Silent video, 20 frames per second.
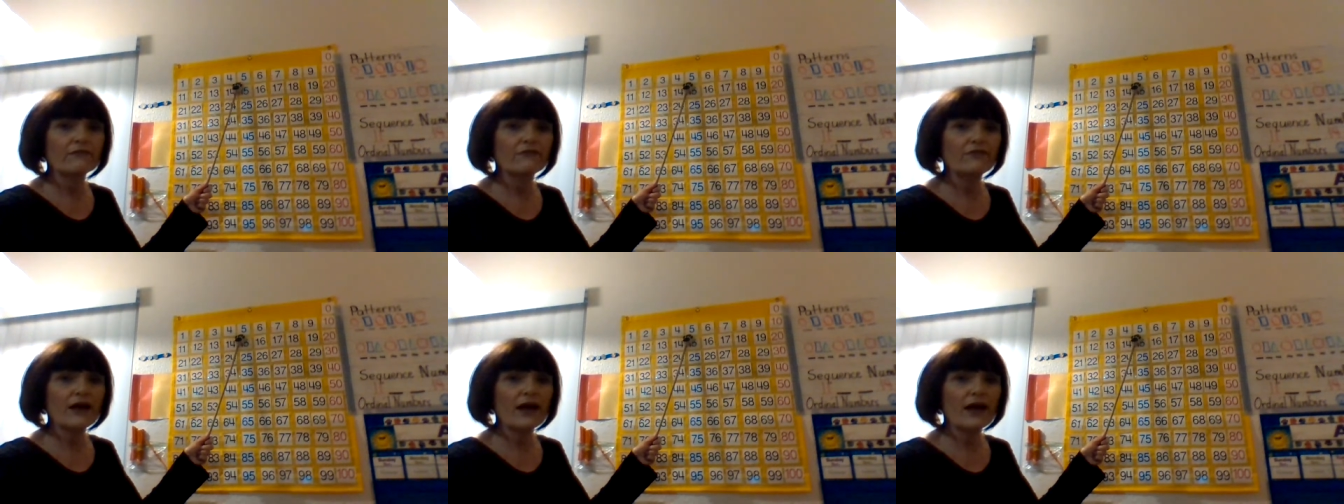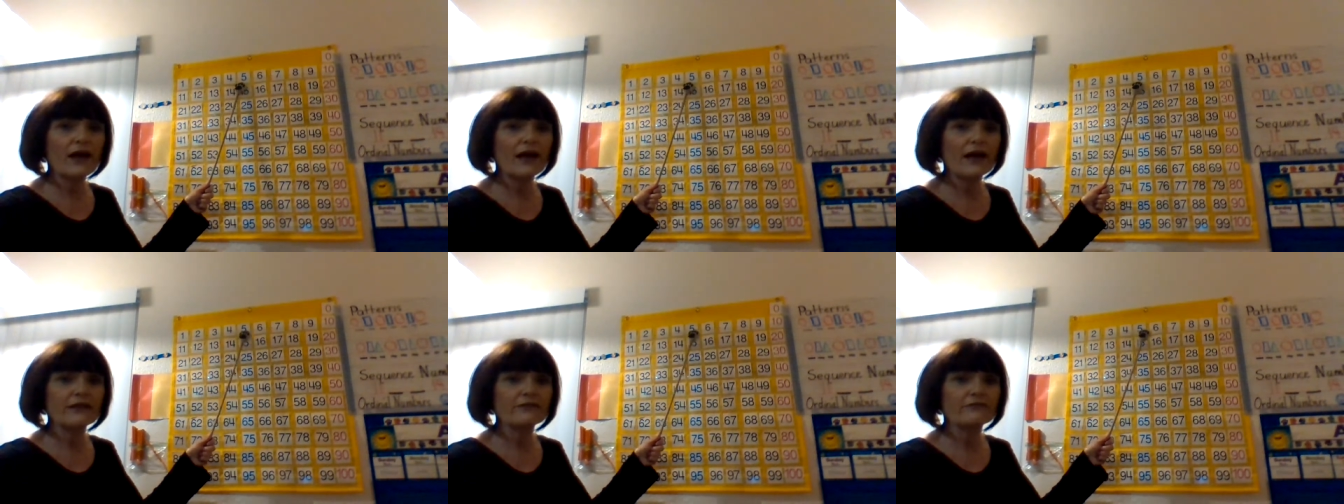
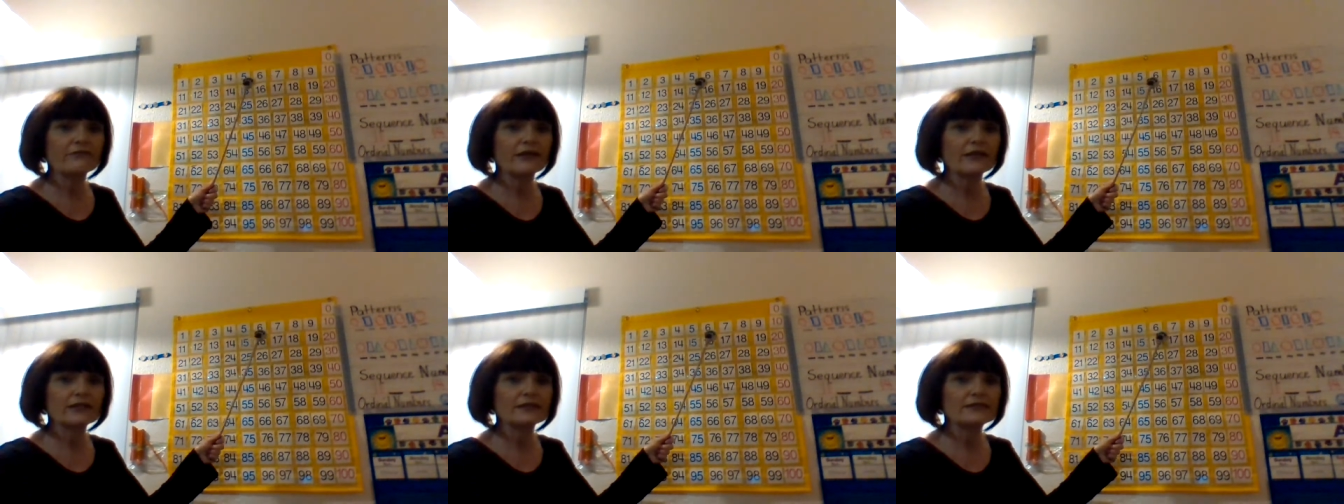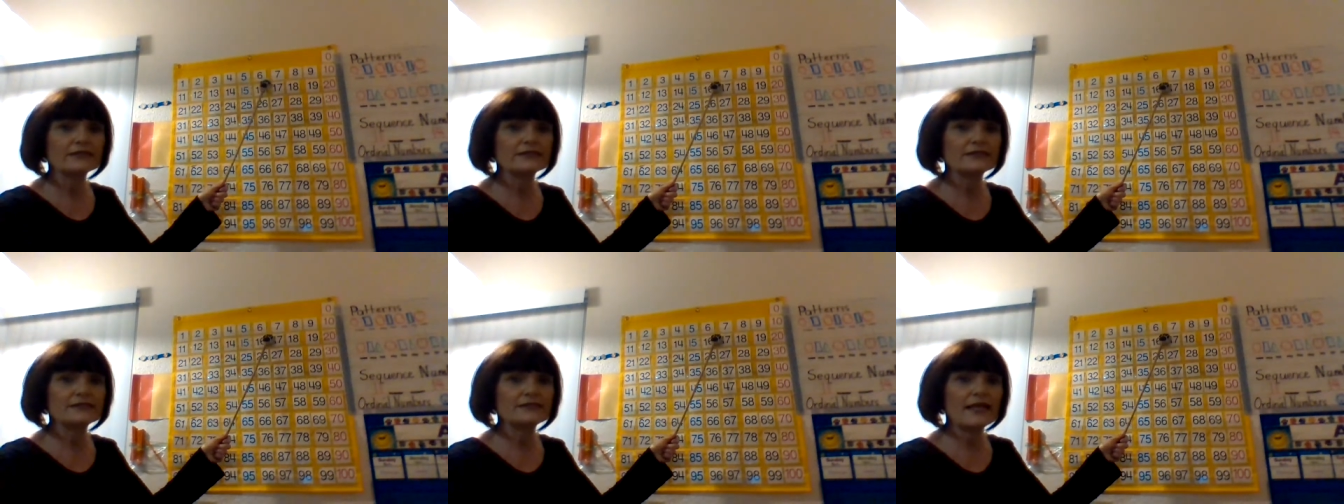5,
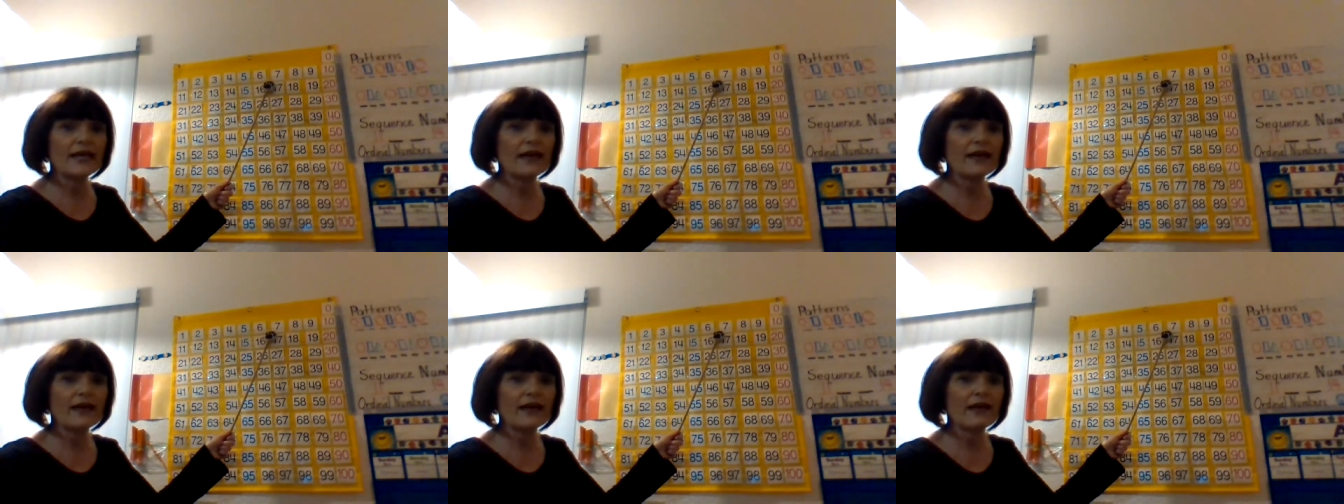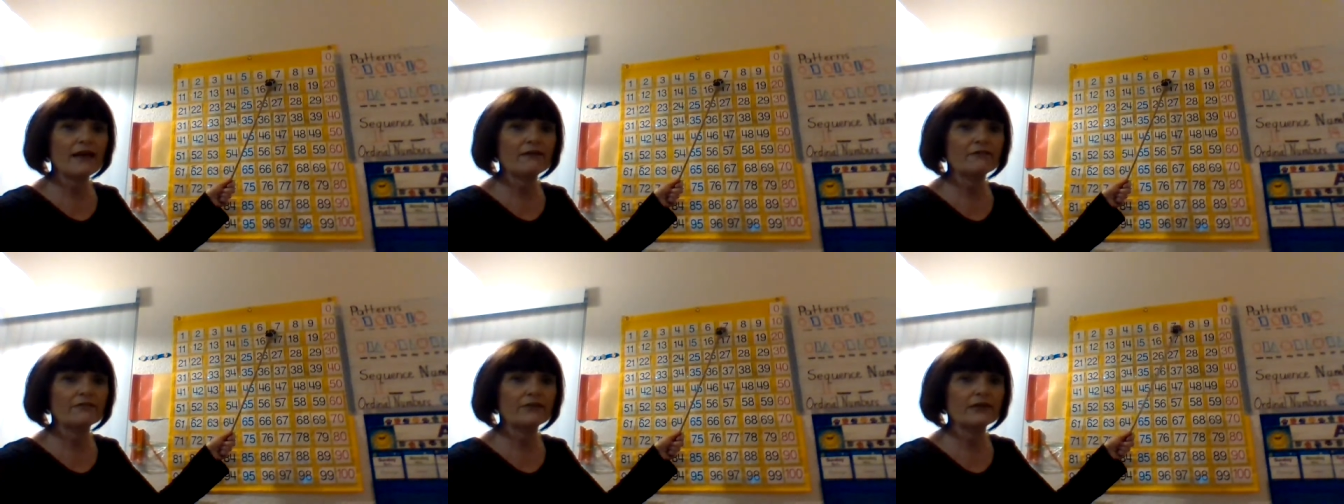7,
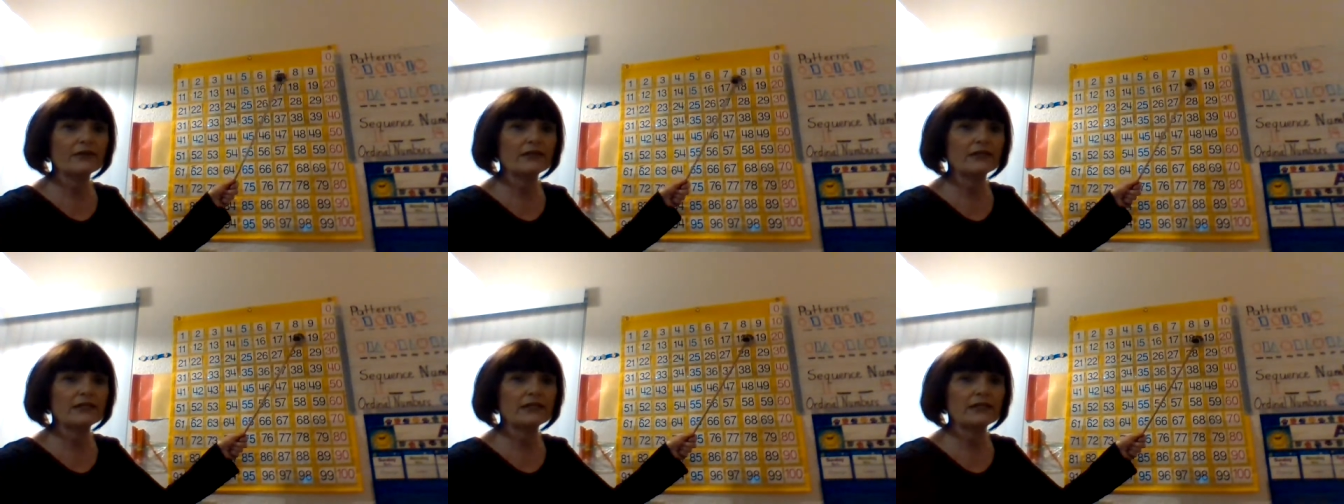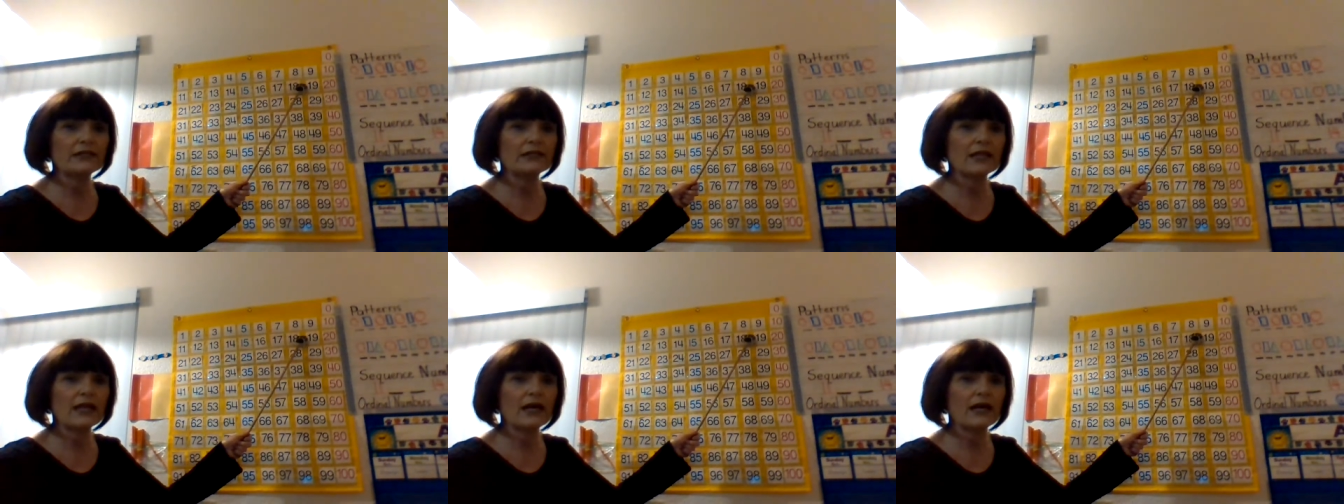
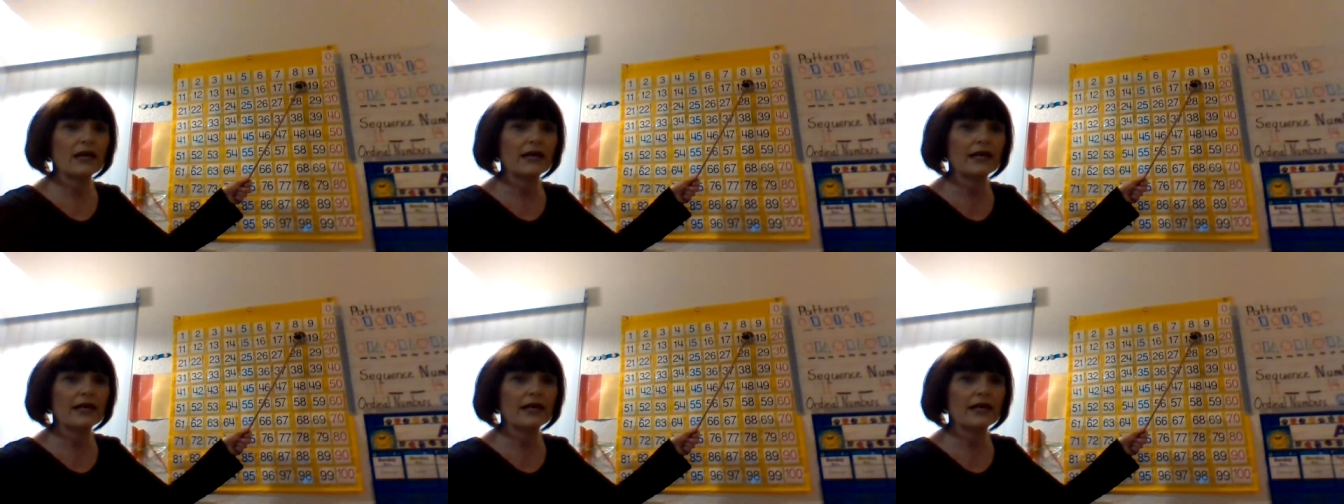9.